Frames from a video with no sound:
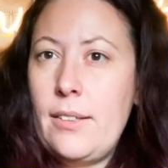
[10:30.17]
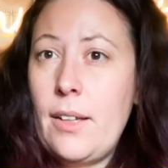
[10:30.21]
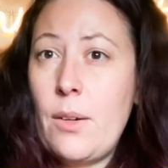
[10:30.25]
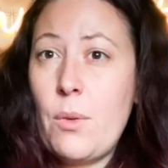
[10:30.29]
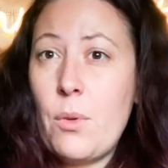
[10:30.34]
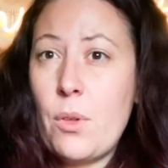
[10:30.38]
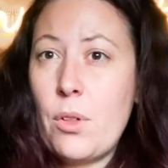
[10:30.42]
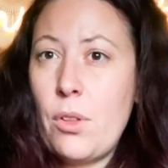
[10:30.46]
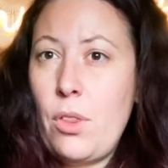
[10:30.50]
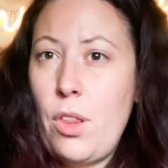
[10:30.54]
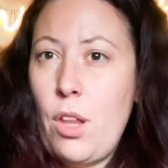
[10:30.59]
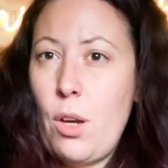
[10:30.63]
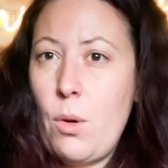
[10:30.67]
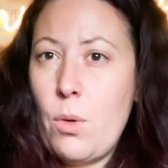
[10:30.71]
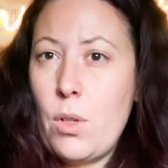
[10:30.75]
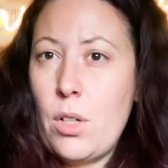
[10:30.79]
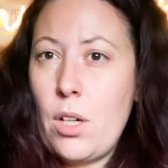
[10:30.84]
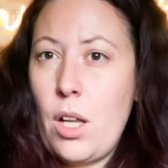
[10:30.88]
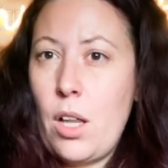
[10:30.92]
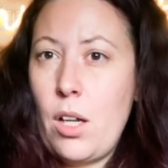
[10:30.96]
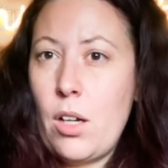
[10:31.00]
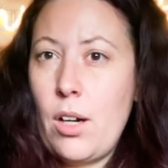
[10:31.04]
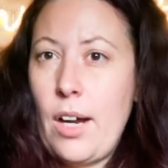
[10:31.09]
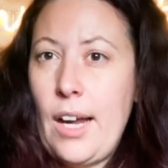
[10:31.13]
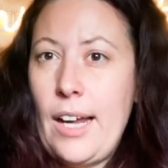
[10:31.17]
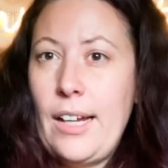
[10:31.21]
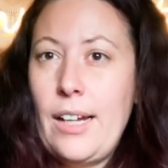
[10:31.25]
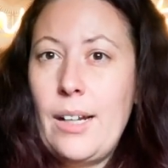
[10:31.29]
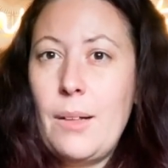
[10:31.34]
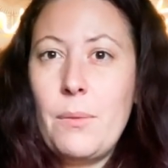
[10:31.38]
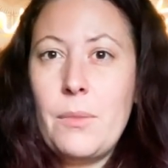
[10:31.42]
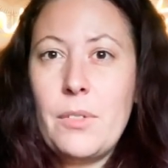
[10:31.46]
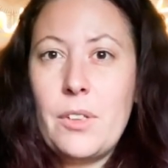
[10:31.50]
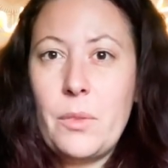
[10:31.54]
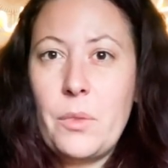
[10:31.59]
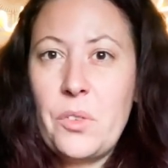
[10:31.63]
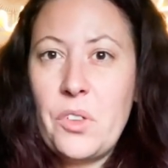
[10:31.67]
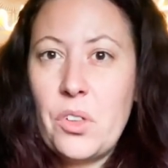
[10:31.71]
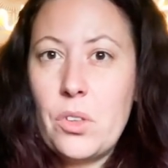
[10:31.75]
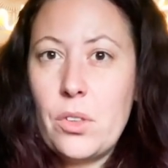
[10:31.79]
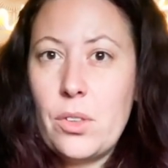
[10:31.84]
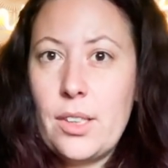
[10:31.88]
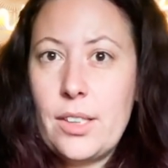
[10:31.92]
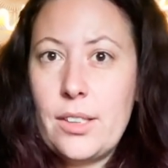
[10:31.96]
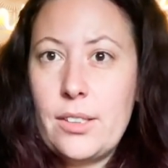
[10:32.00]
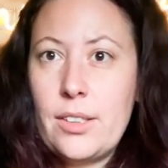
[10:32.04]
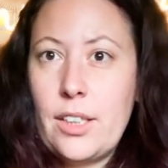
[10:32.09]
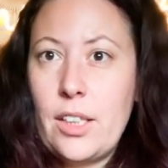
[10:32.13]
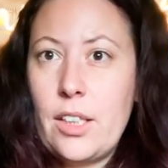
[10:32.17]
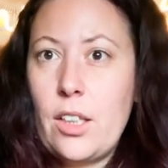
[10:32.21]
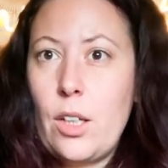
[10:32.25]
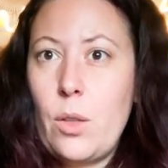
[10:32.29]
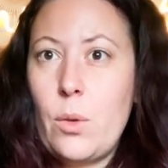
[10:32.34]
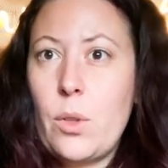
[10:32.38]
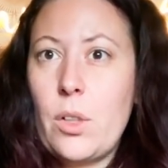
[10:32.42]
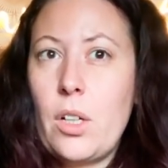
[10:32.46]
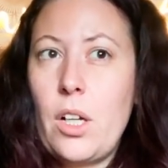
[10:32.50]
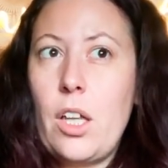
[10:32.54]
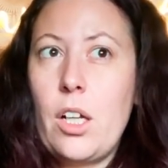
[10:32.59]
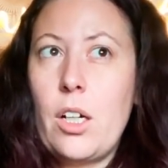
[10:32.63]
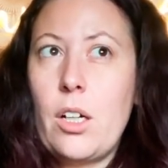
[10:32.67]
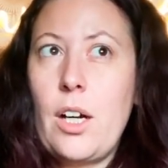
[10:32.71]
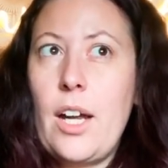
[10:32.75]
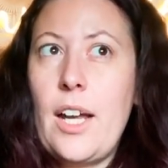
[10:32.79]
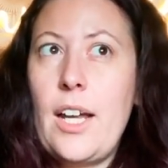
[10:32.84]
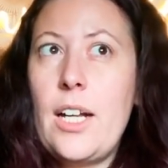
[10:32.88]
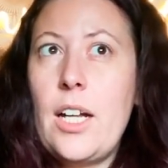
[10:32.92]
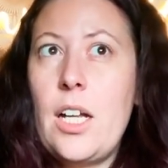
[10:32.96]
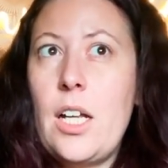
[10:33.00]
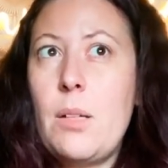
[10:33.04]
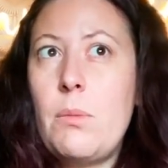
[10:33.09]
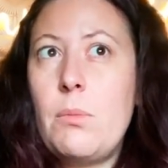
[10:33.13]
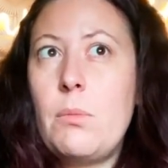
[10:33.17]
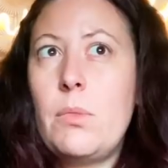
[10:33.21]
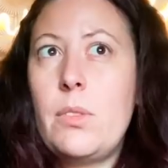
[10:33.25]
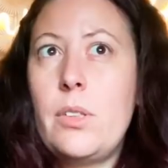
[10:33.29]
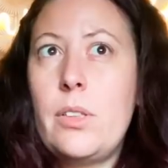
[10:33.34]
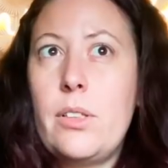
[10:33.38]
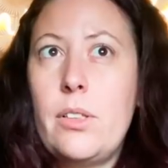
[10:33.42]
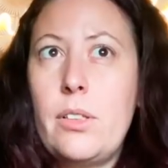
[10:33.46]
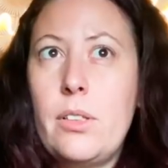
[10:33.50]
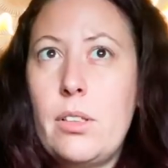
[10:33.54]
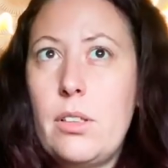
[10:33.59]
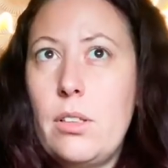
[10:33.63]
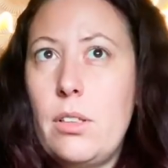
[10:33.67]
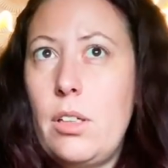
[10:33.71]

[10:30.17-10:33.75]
They were lower dollar items. And when you're listing lower dollar items,